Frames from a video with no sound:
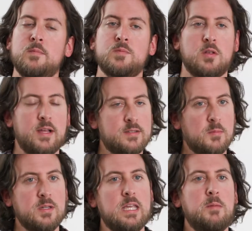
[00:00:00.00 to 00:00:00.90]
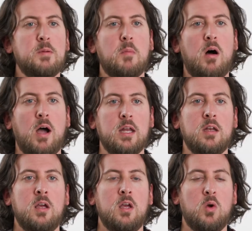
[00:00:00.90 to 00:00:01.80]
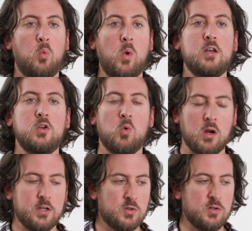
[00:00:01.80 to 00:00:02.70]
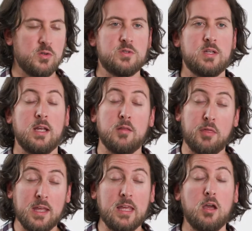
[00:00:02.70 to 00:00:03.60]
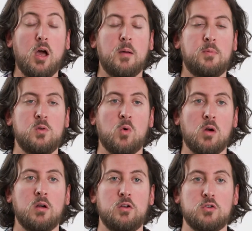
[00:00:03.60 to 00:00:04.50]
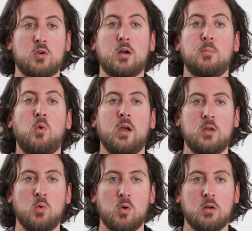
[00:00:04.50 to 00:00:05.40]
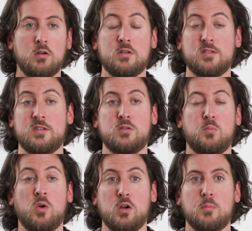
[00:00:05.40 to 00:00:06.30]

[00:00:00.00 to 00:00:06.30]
So that's something to keep in mind when you're introducing and thinking up your trigger point, your decision point, your